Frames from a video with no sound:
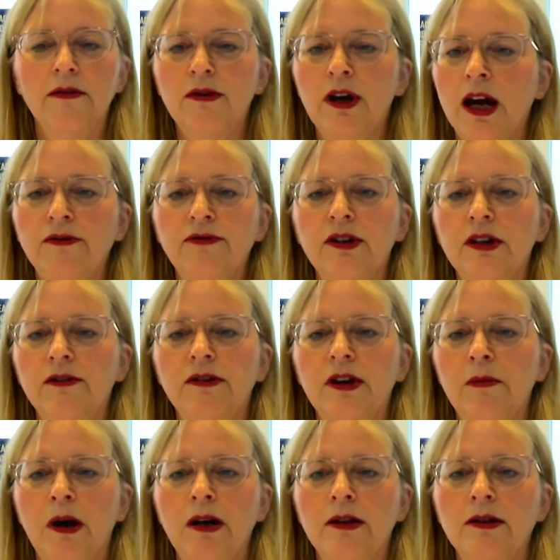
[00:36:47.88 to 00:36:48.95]
we have to give
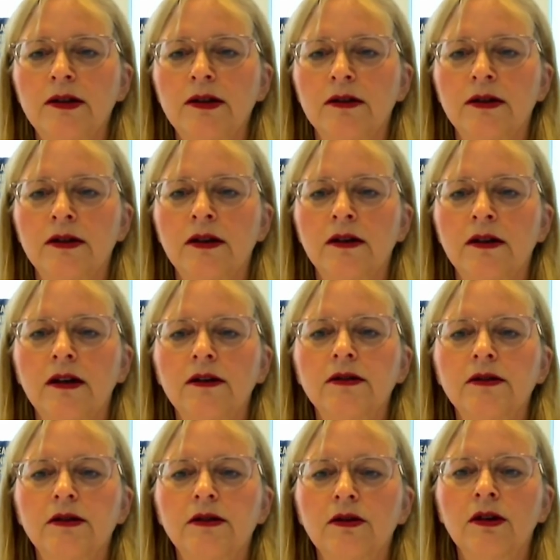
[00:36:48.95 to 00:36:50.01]
them answers. Yeah.
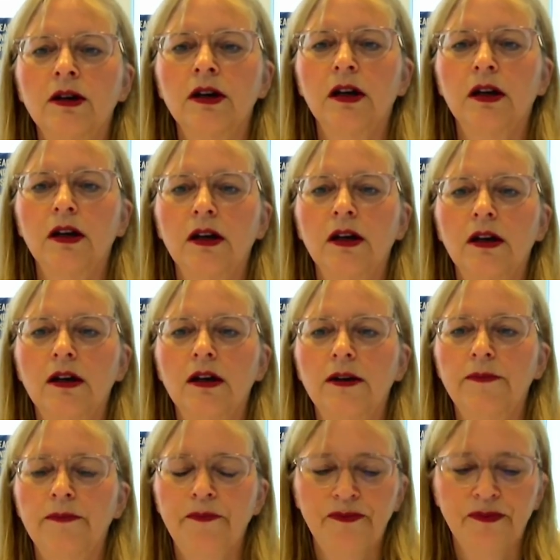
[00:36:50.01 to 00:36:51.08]
So
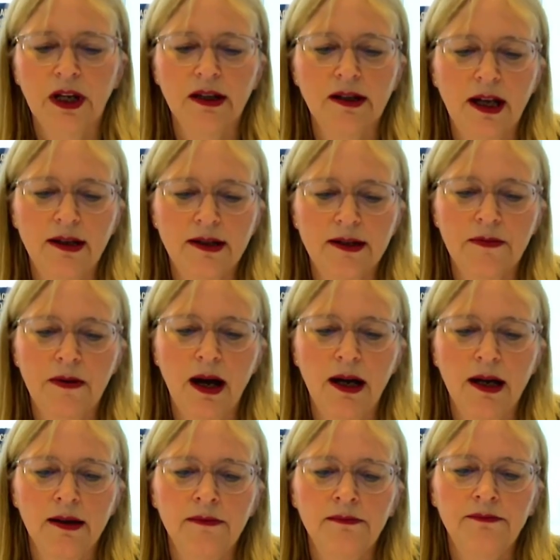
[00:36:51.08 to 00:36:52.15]
that's
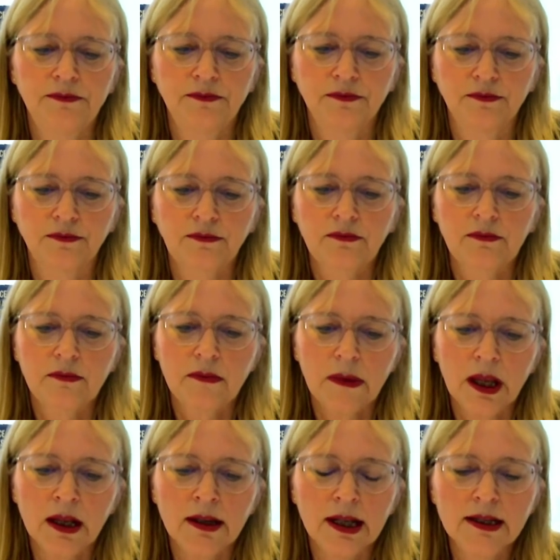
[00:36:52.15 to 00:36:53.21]
why
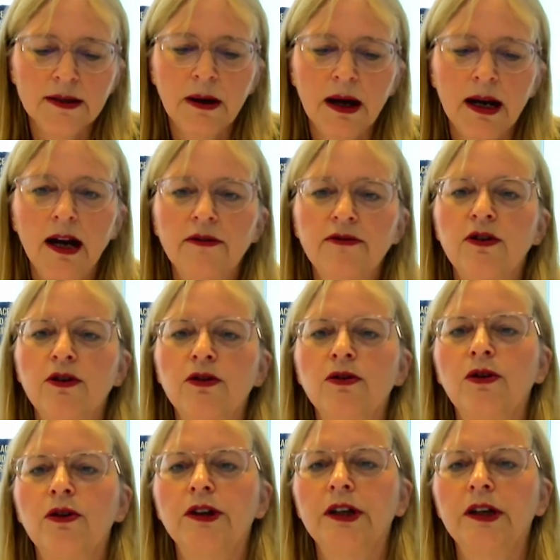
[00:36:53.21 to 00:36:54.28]
lifelong
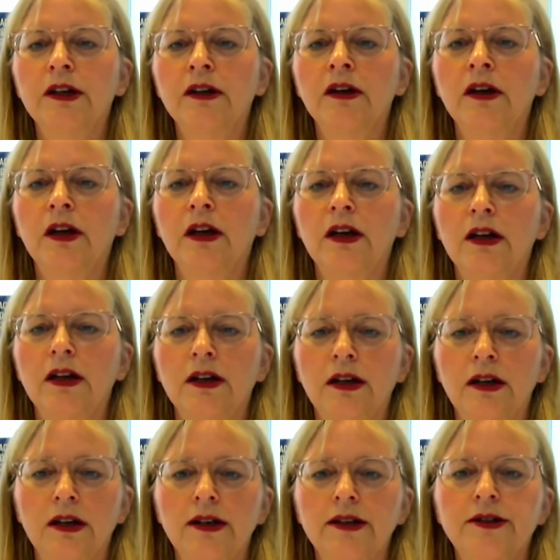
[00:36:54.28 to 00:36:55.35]
learning
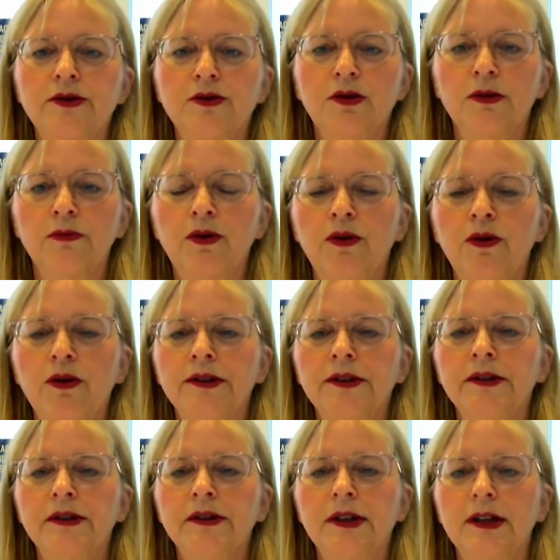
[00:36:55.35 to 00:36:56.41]
is so
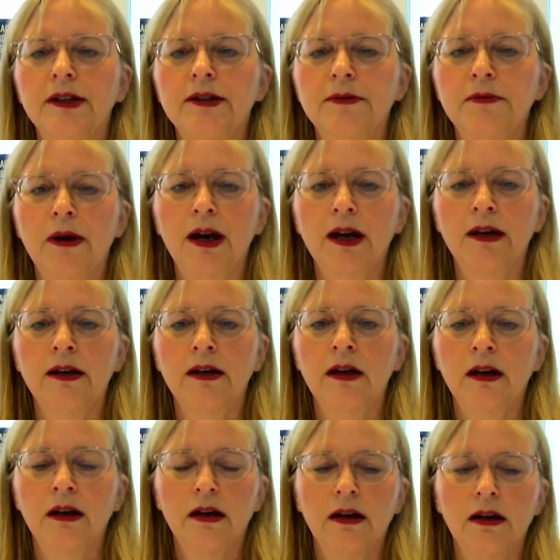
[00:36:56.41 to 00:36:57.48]
important. That's why
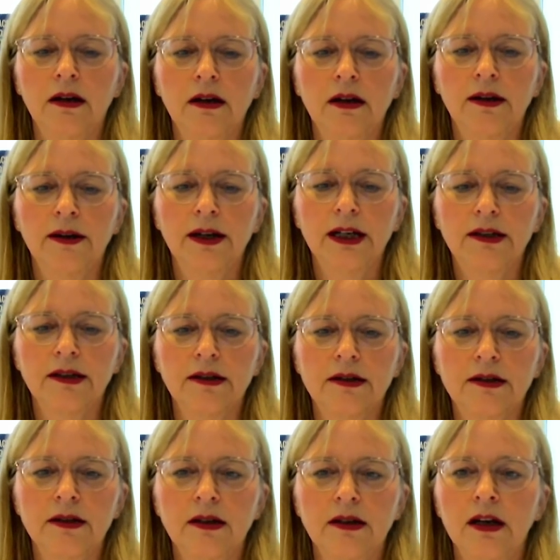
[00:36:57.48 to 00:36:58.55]
it
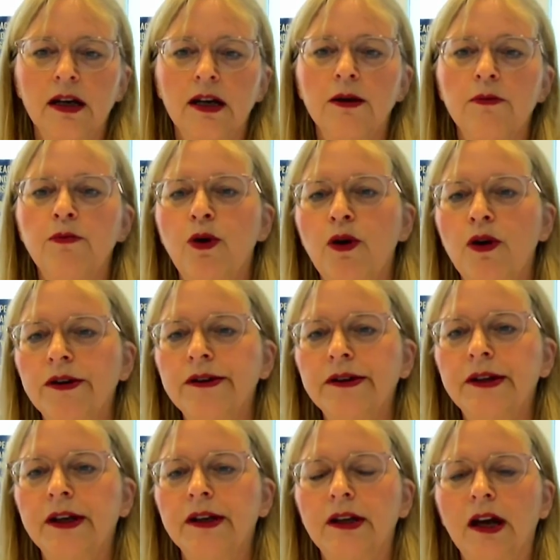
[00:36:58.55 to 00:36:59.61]
is
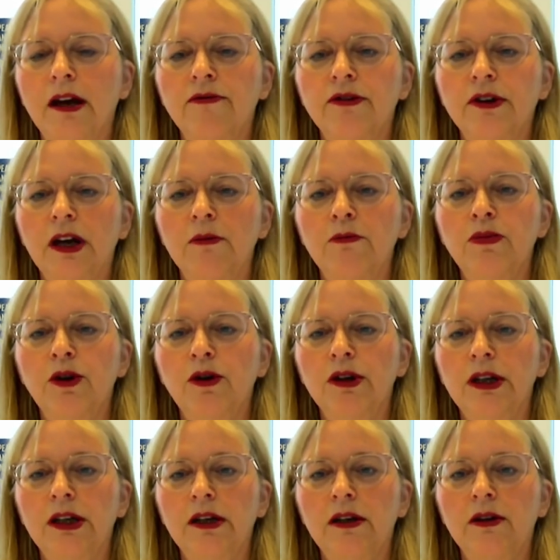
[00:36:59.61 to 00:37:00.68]
important that every
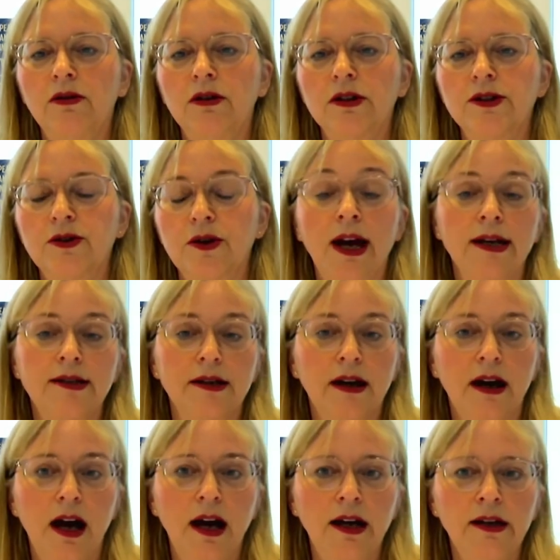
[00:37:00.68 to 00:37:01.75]
employee also has
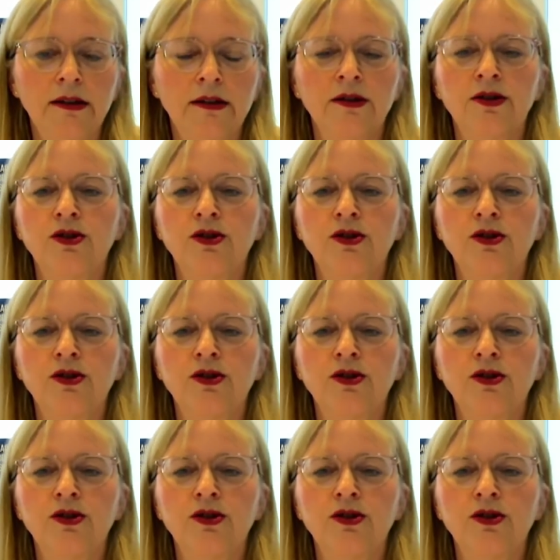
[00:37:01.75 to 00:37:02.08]
a right